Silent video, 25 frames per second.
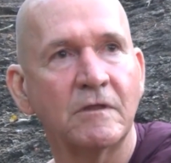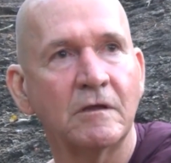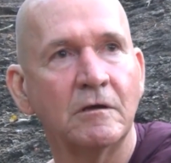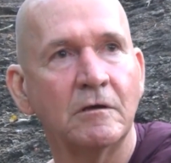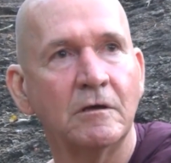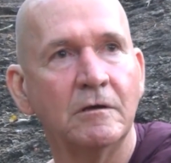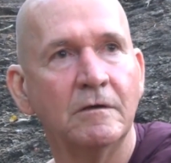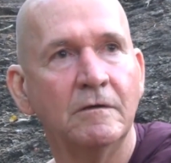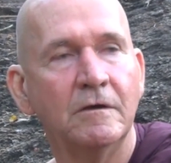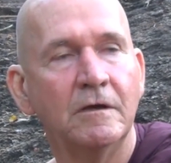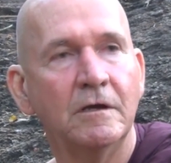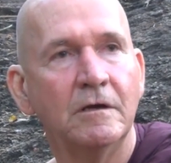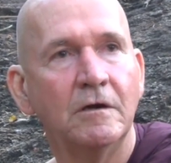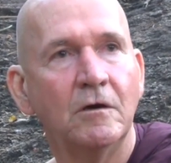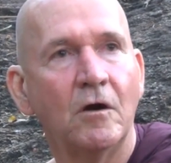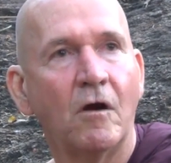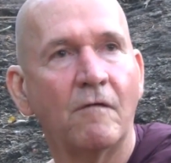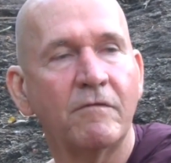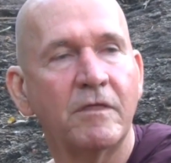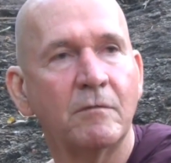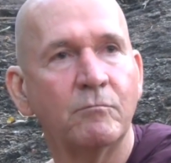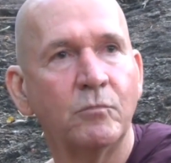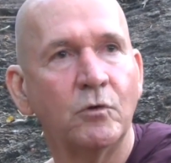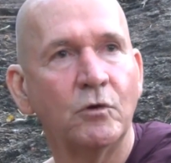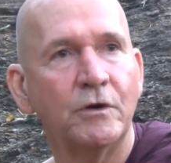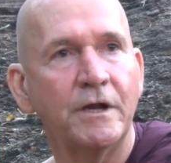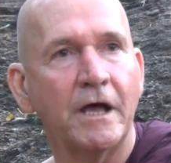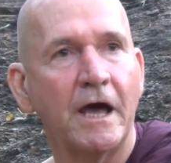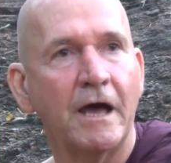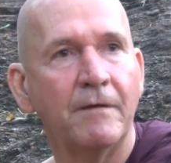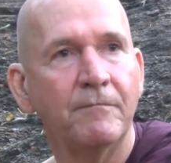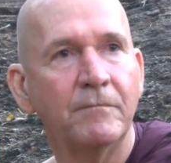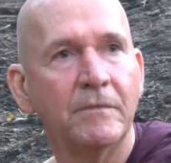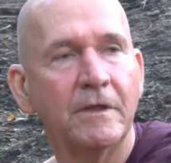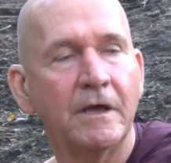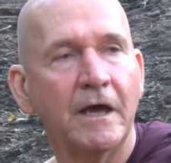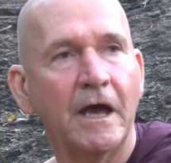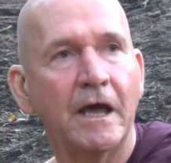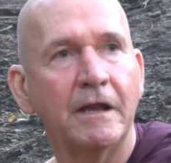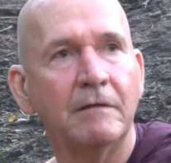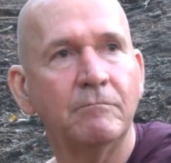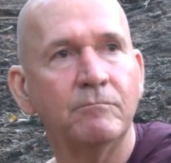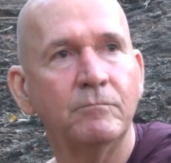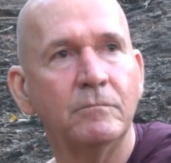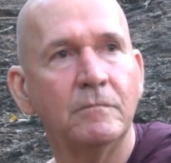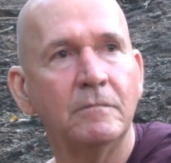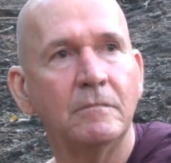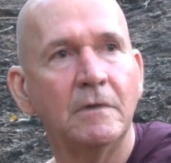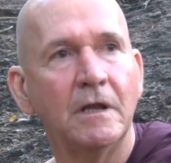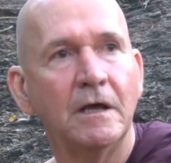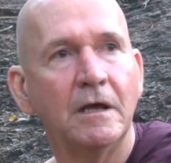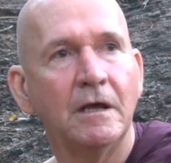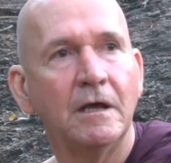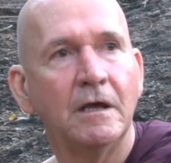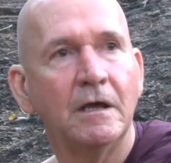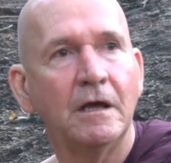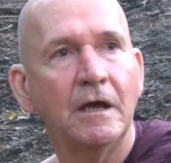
of the, of the Buddha. and,